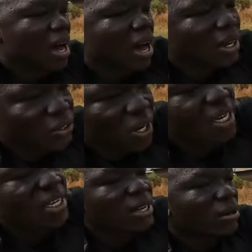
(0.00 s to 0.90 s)

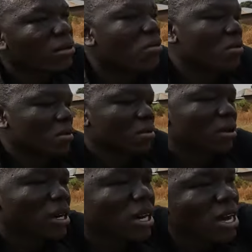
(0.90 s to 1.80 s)
actually, oh,
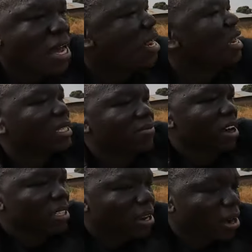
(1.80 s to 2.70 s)
let's
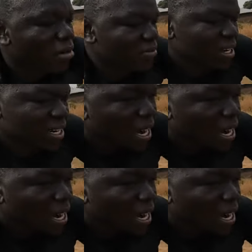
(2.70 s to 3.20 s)
first renovate